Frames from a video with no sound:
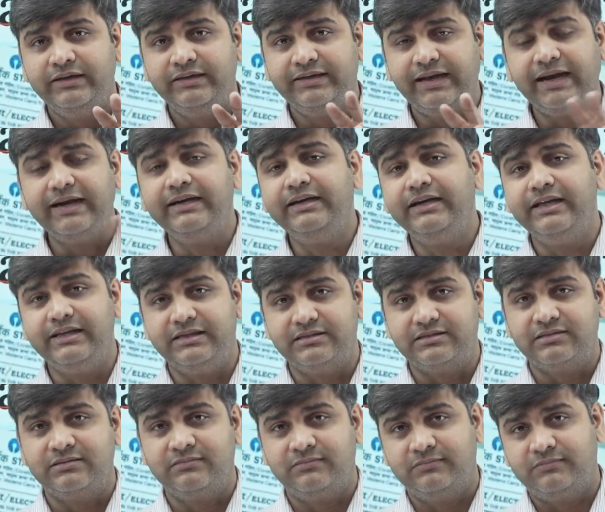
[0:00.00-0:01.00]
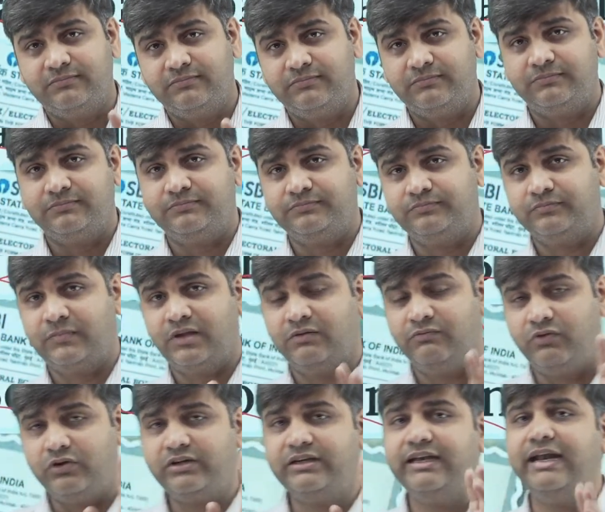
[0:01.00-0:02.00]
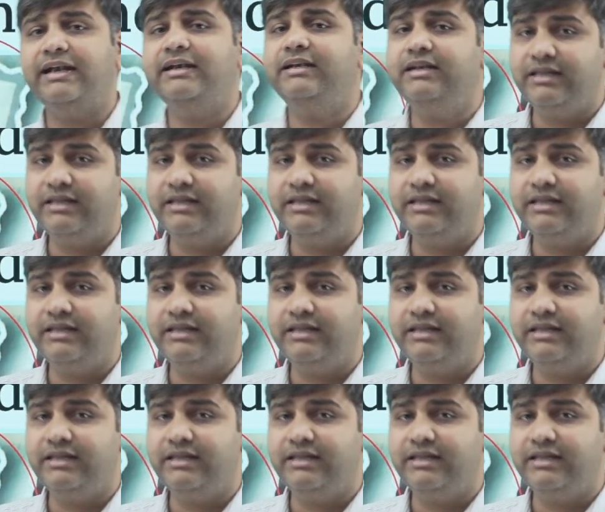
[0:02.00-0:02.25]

10 days, for 10